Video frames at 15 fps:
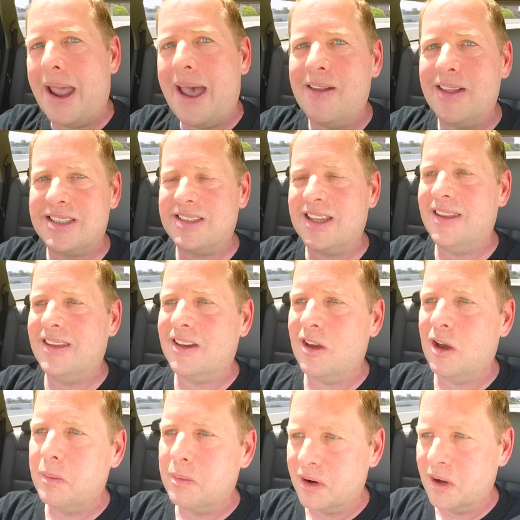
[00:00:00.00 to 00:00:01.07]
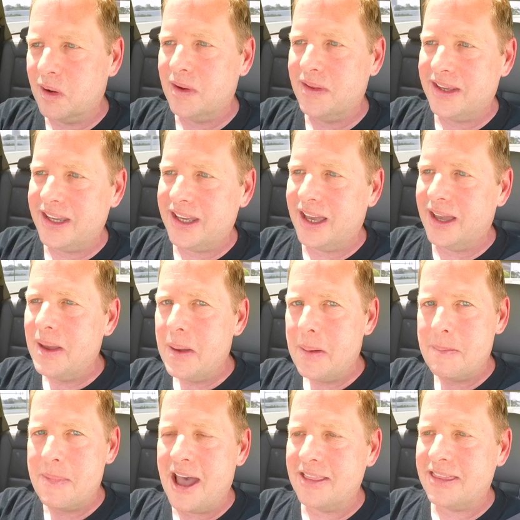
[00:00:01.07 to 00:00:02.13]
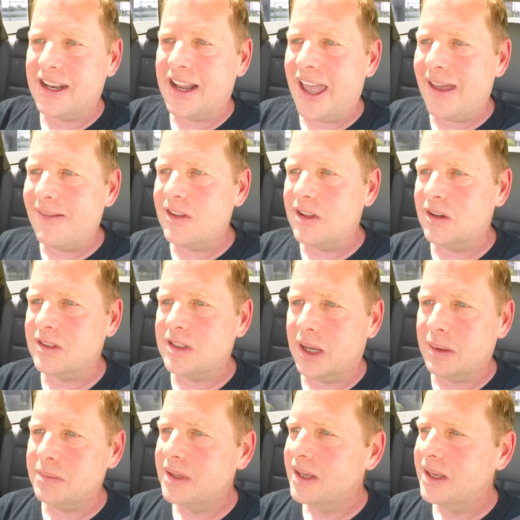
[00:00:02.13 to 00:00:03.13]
balanced on the GoPro and the mount that I have it hooked up.